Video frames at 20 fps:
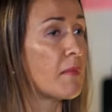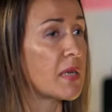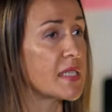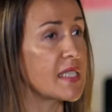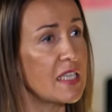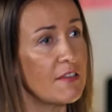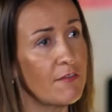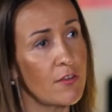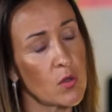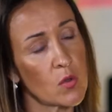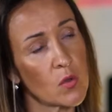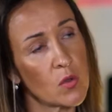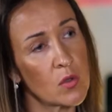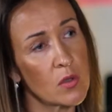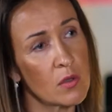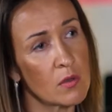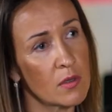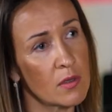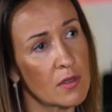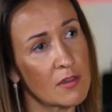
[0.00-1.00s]
But if you
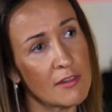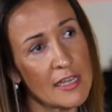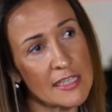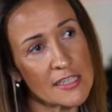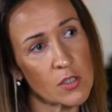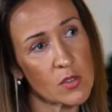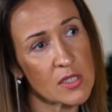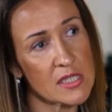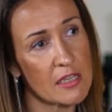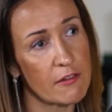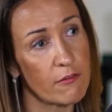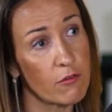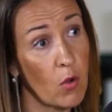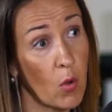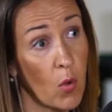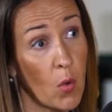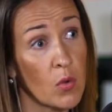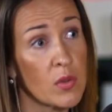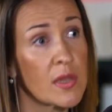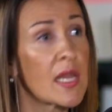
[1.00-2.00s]
let yourself
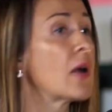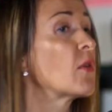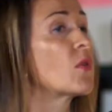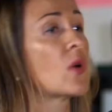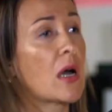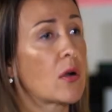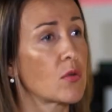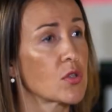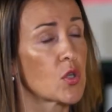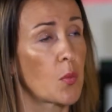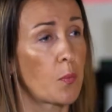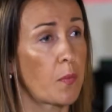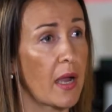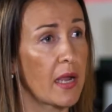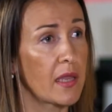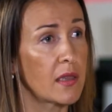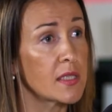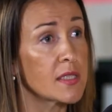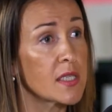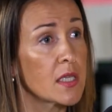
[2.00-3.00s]
go on
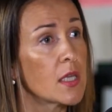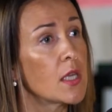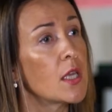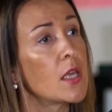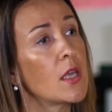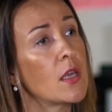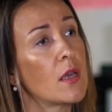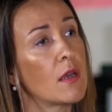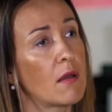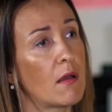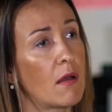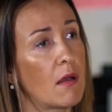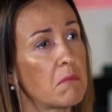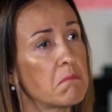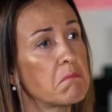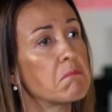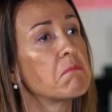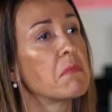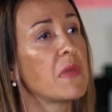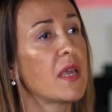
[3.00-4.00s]
autopilot,
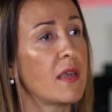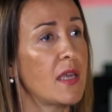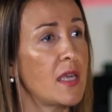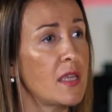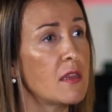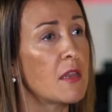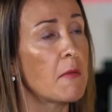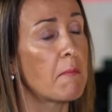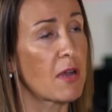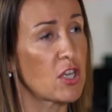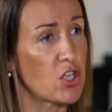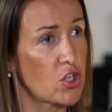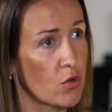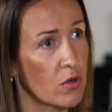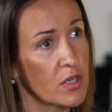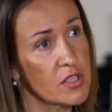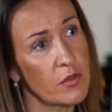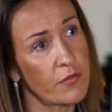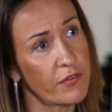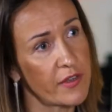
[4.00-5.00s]
in
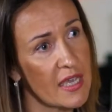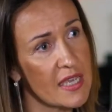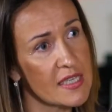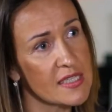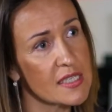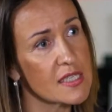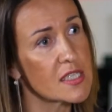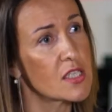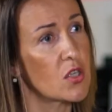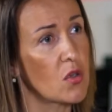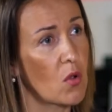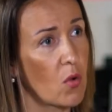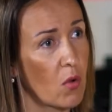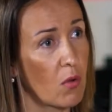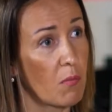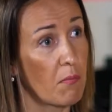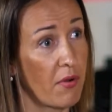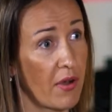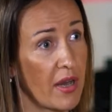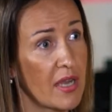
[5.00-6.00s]
majority of cases,
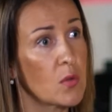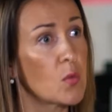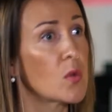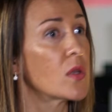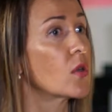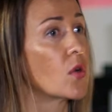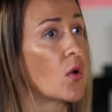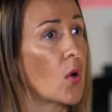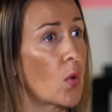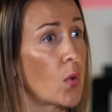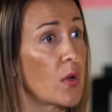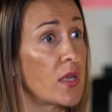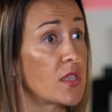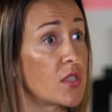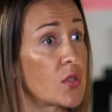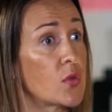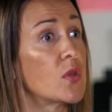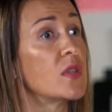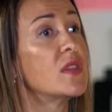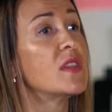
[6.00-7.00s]
your brain will go
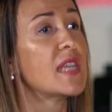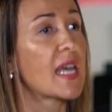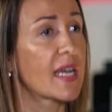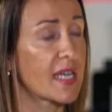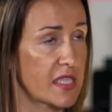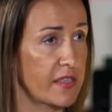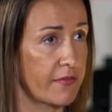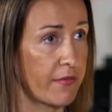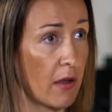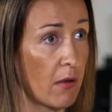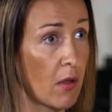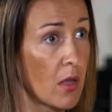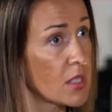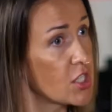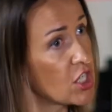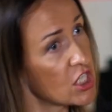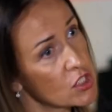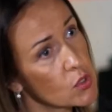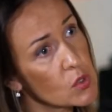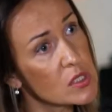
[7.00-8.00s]
into a negative,
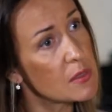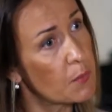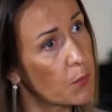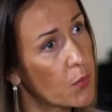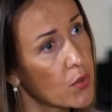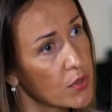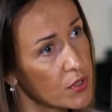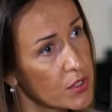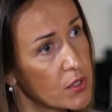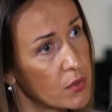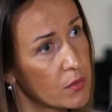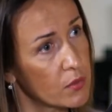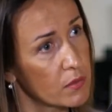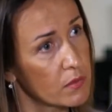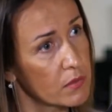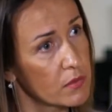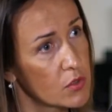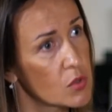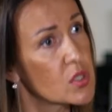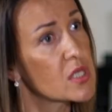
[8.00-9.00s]
just to support you,
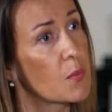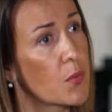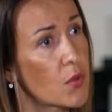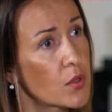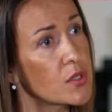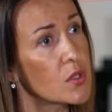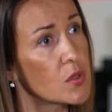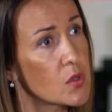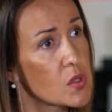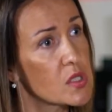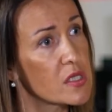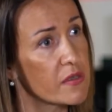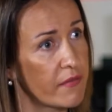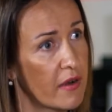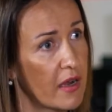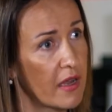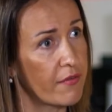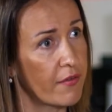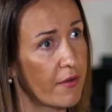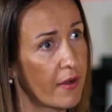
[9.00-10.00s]
you to
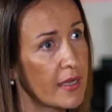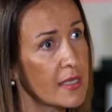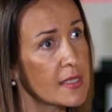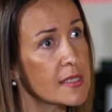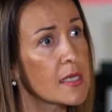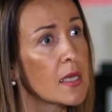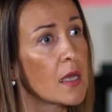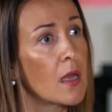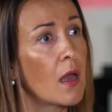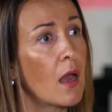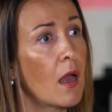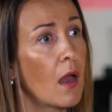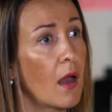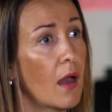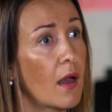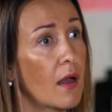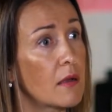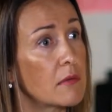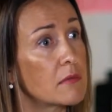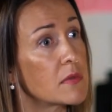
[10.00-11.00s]
survive, right?
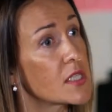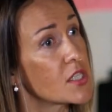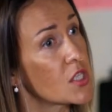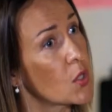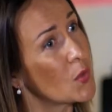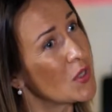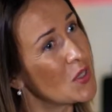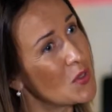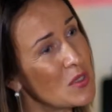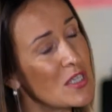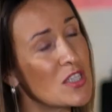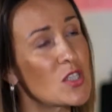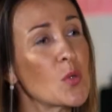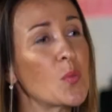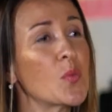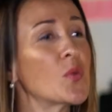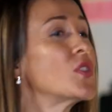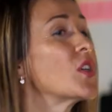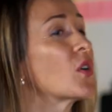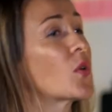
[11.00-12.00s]
So you need to
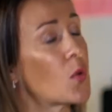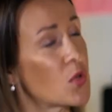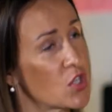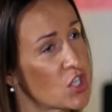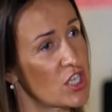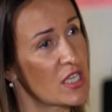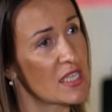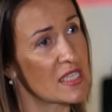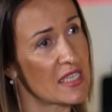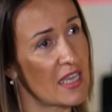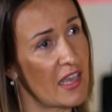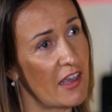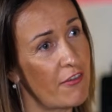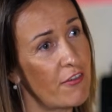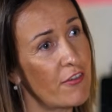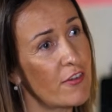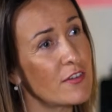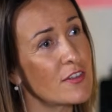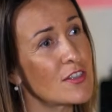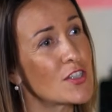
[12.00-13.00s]
put a conscious
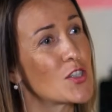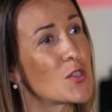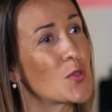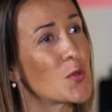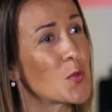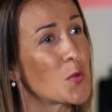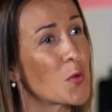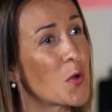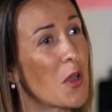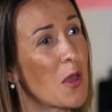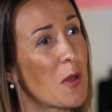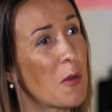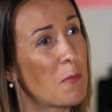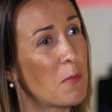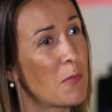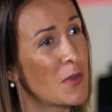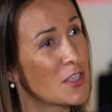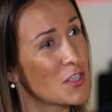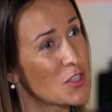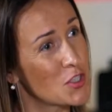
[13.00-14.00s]
effort to
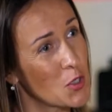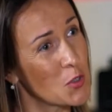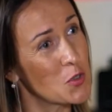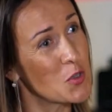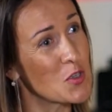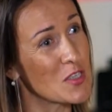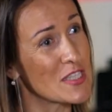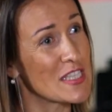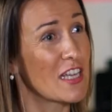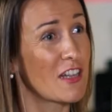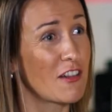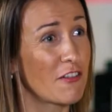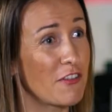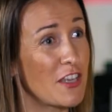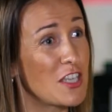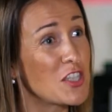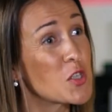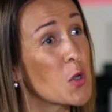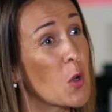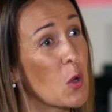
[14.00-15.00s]
turn yourself
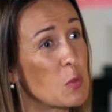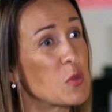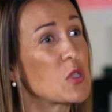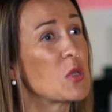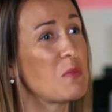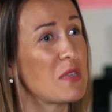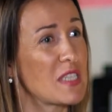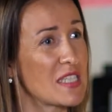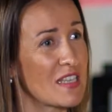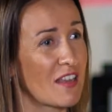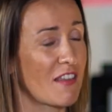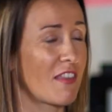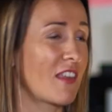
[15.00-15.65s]
into optimistic